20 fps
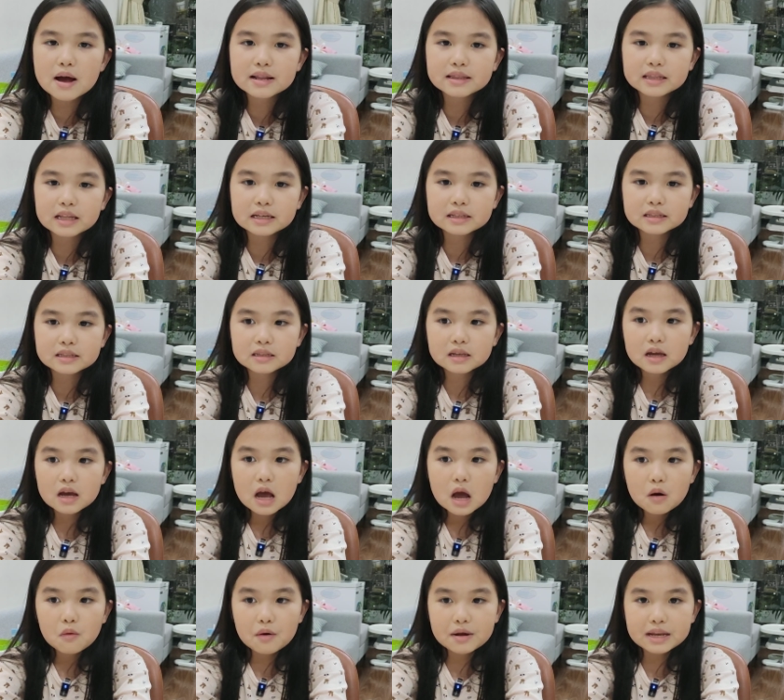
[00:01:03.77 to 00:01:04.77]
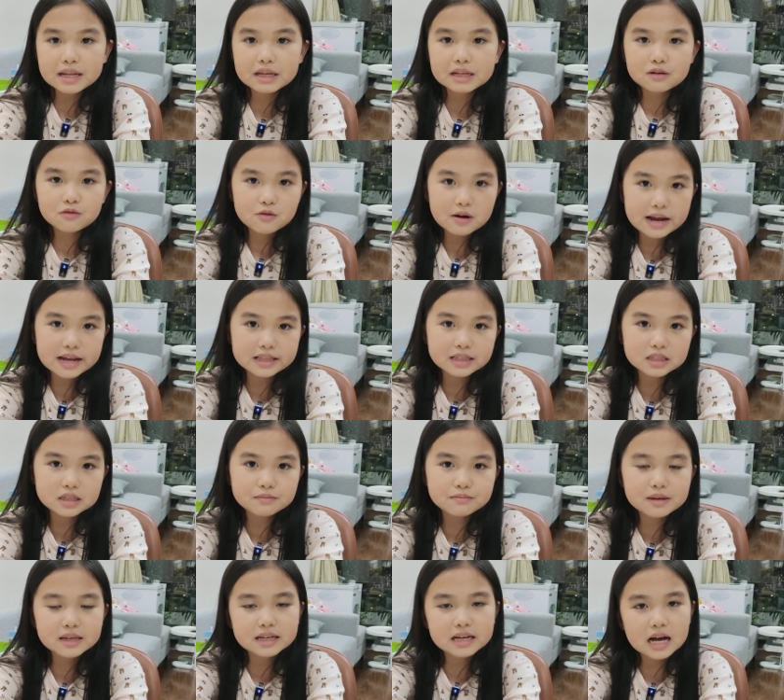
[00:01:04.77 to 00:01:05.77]
when it
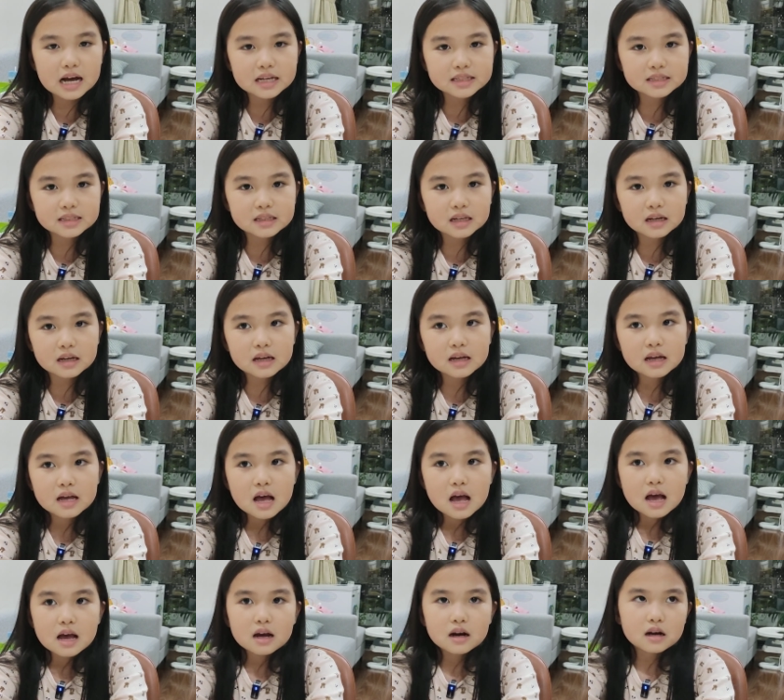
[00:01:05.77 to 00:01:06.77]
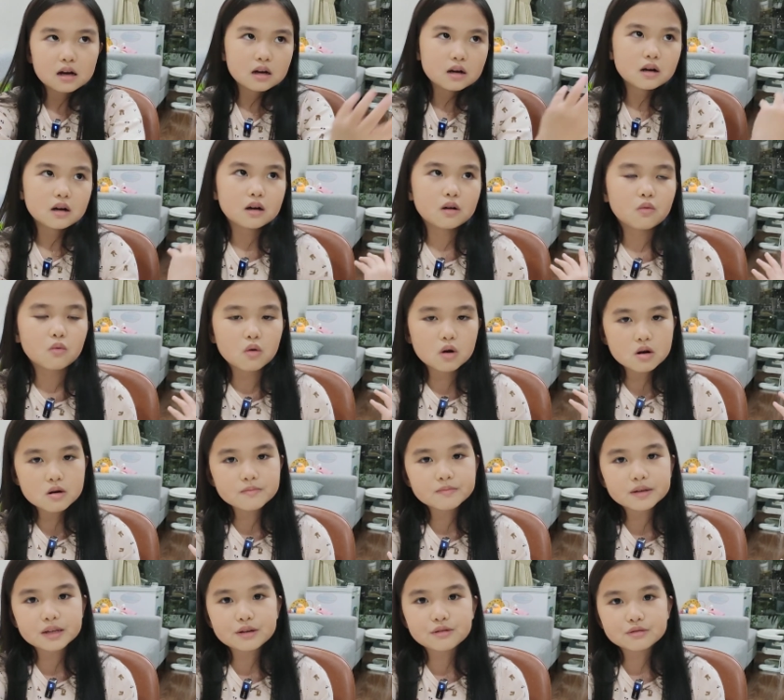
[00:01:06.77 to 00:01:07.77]
rains because
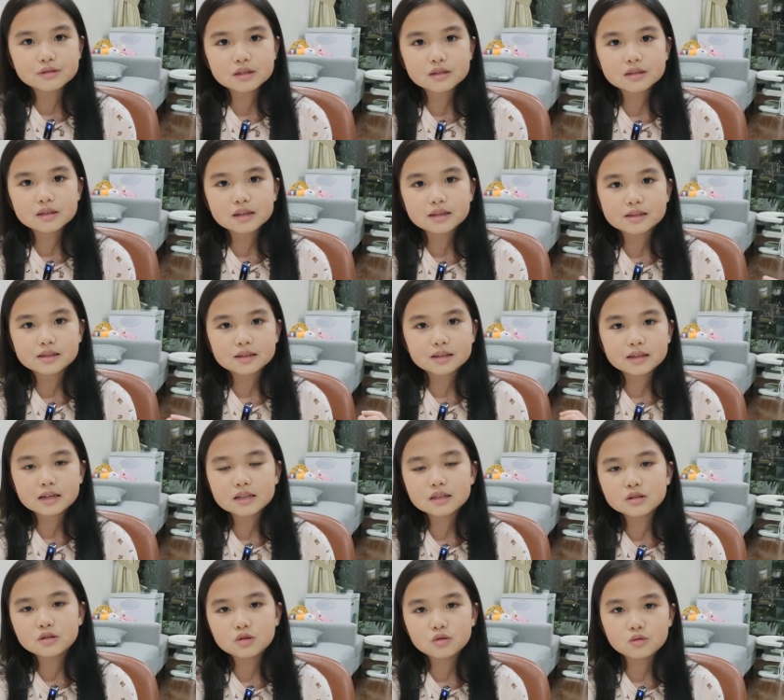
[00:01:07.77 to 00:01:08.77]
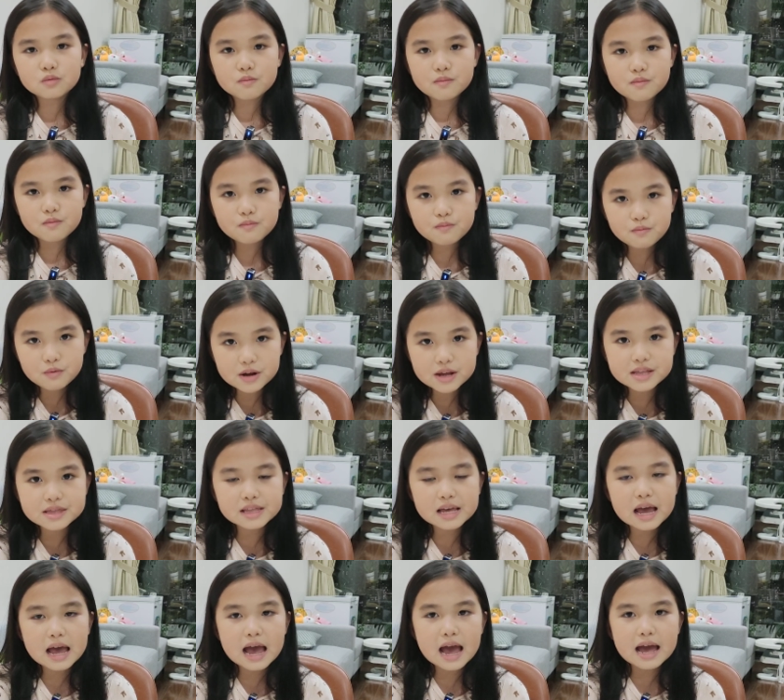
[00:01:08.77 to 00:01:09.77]
worm uses its skin to
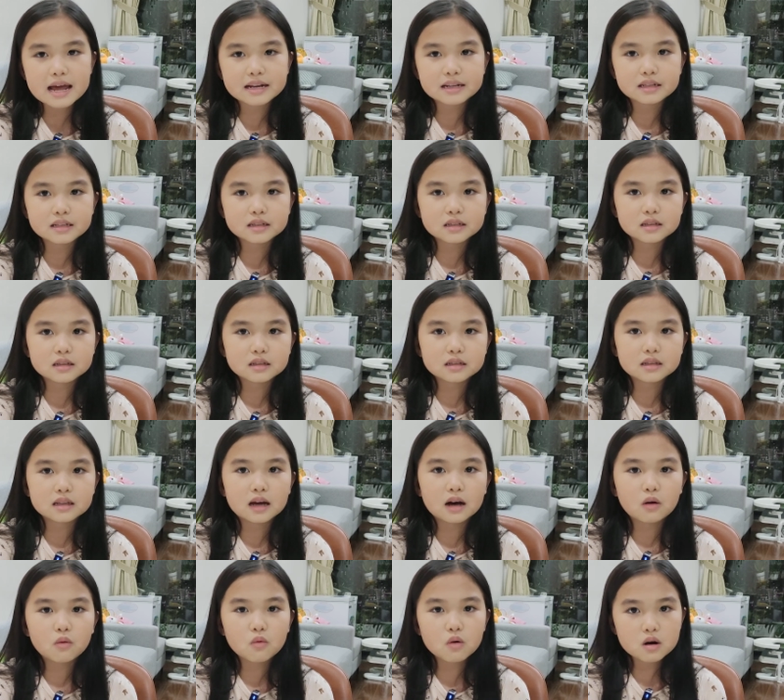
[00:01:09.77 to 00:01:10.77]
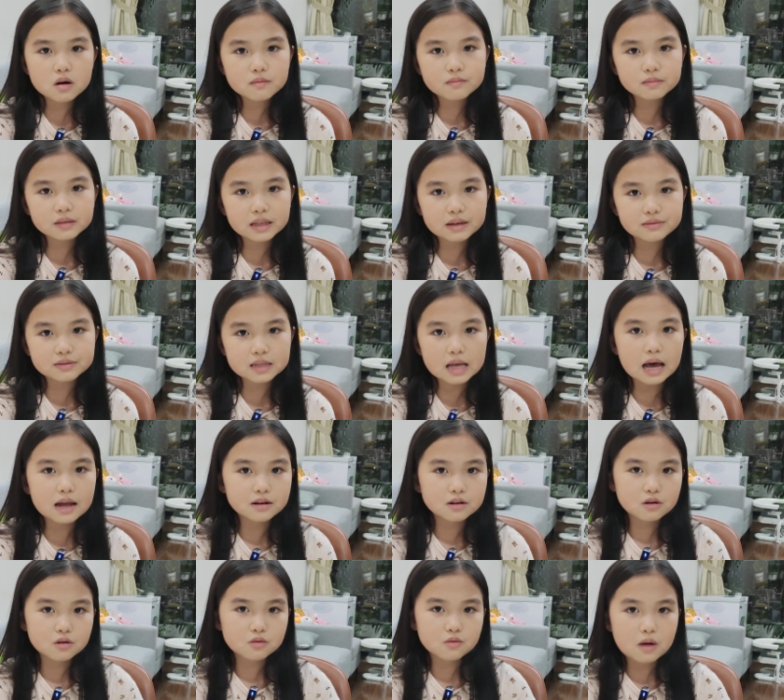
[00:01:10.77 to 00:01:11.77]
breathe and the worm lives
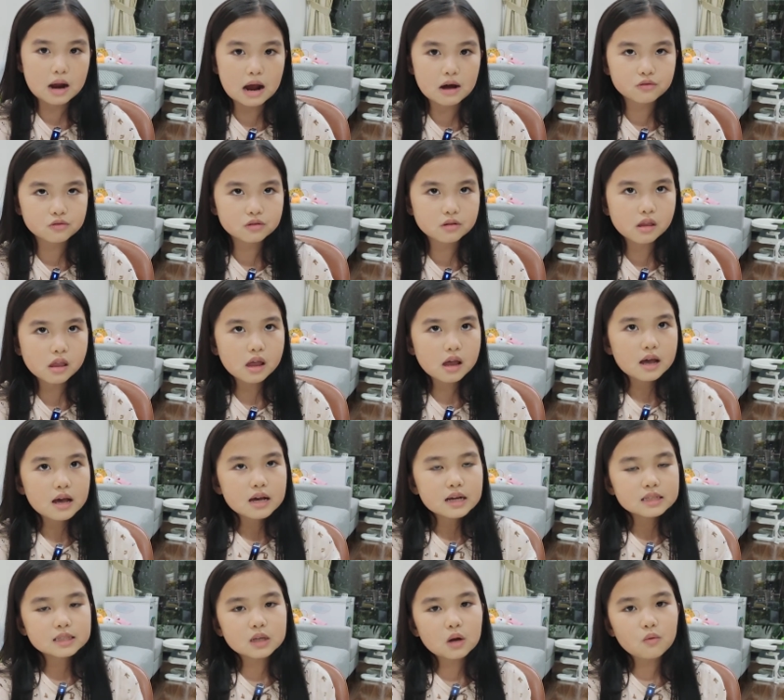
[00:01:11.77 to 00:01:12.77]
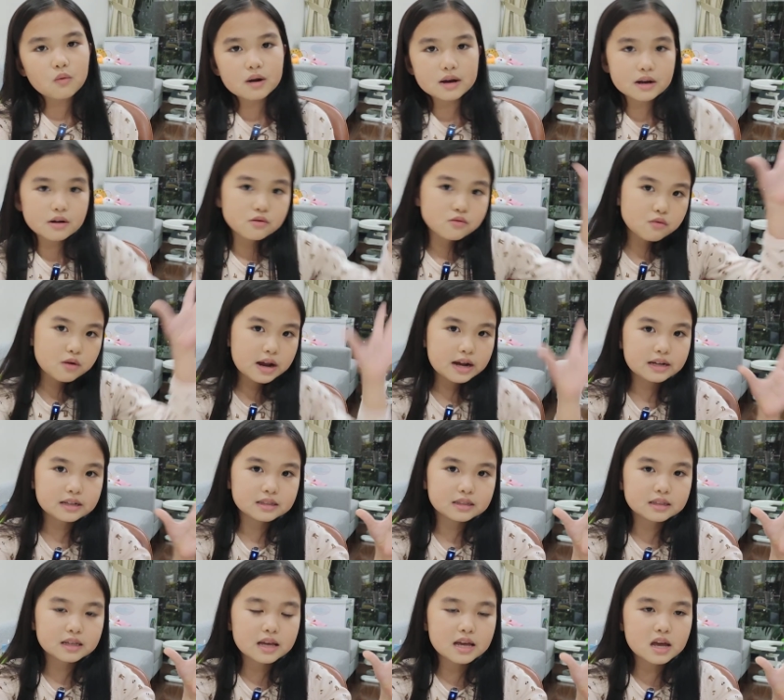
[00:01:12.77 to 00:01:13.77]
underground. So when it
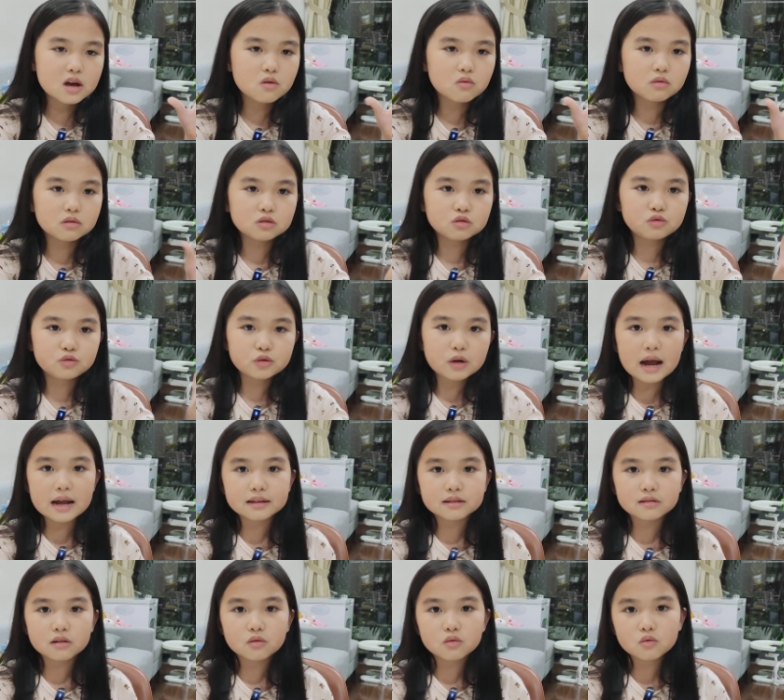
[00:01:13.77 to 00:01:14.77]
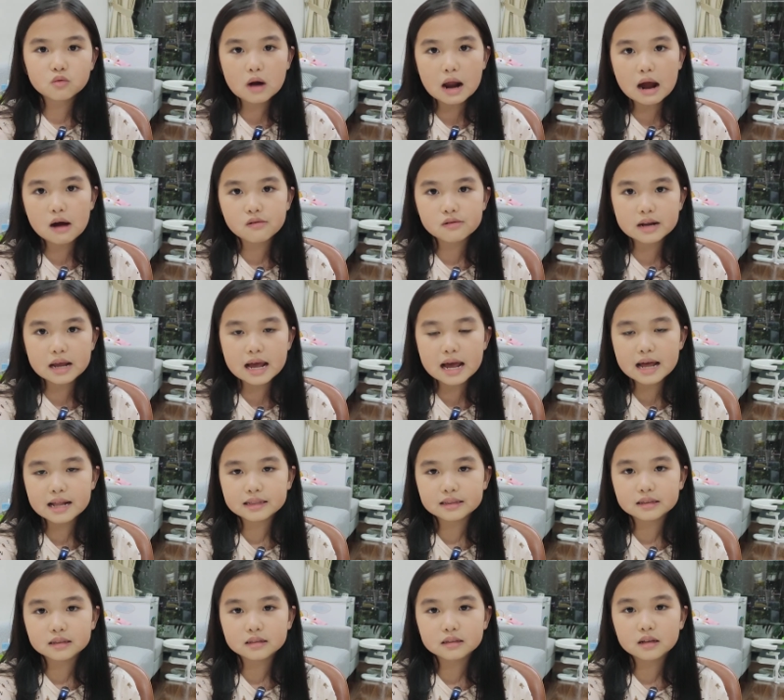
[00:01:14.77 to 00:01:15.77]
rains, it will drown the ground
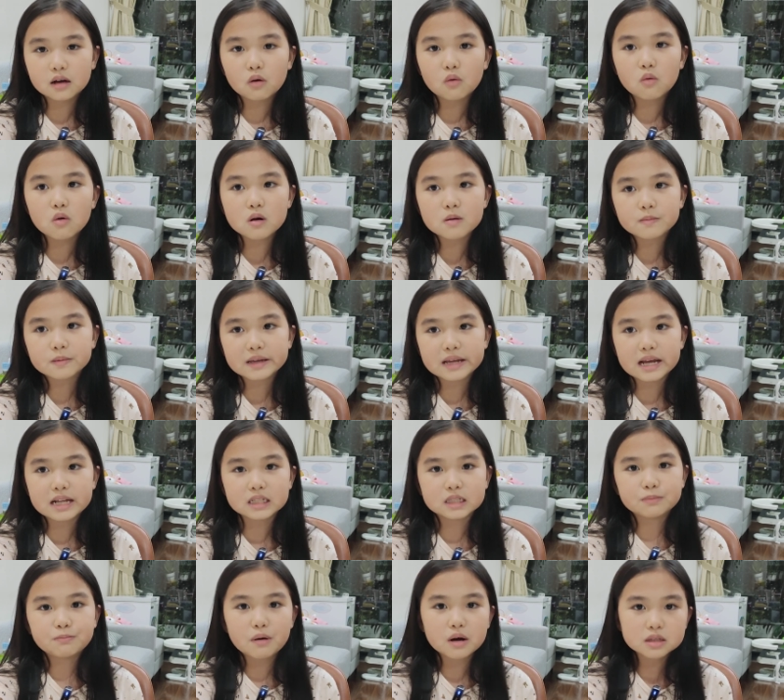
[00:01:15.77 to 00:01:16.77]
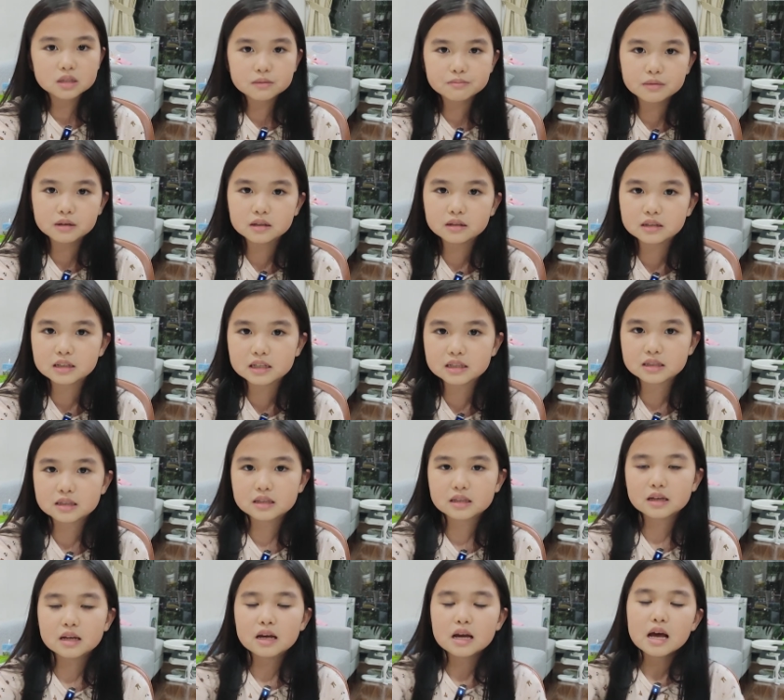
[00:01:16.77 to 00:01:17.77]
and the worm can't possibly